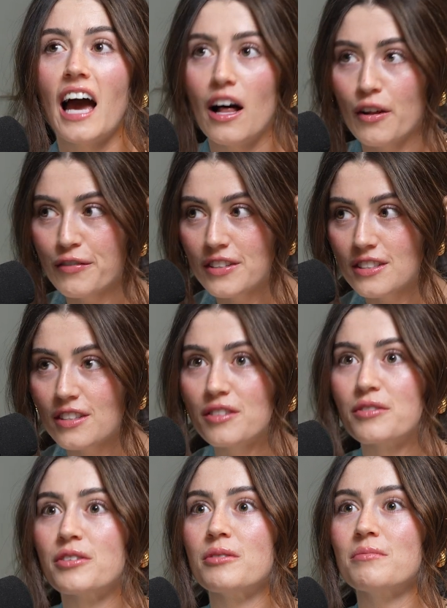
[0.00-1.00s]
Elephants in
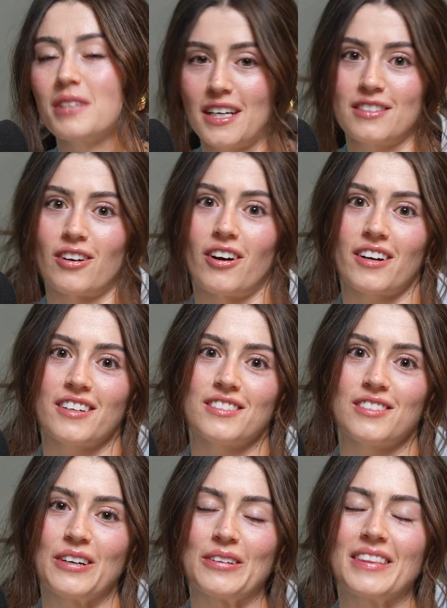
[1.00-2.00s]
the Room TikTok.
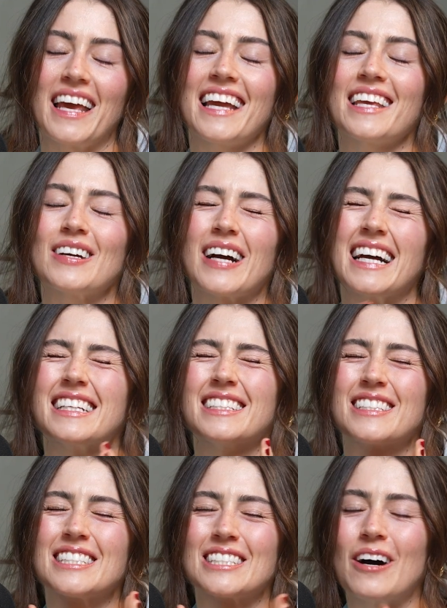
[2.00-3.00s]
So thank you guys
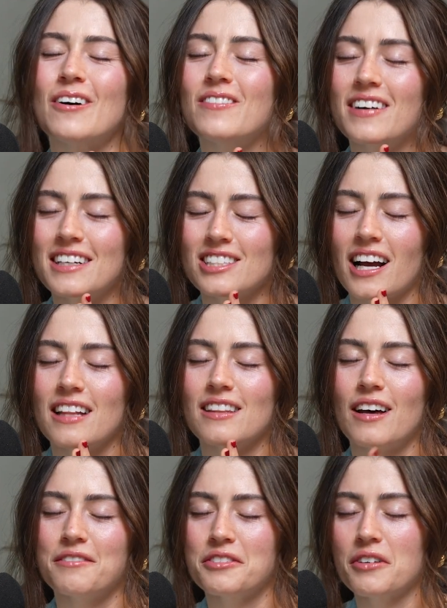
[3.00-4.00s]
so much. I
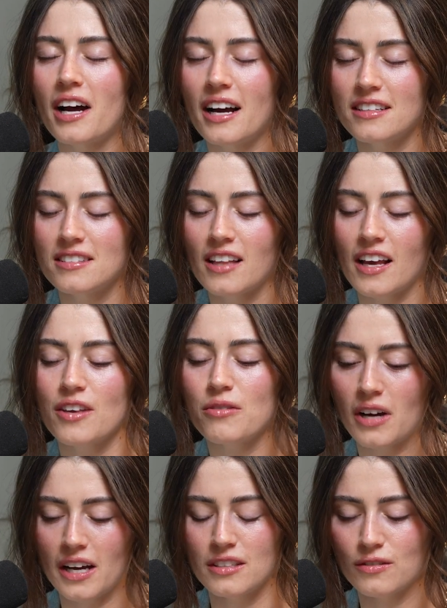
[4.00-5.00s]
love you guys. Thank
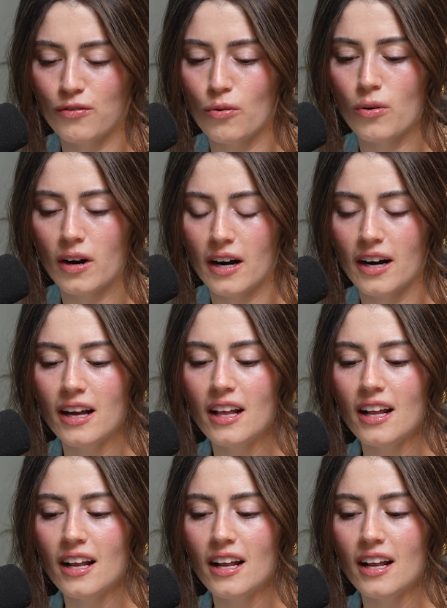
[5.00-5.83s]
you guys for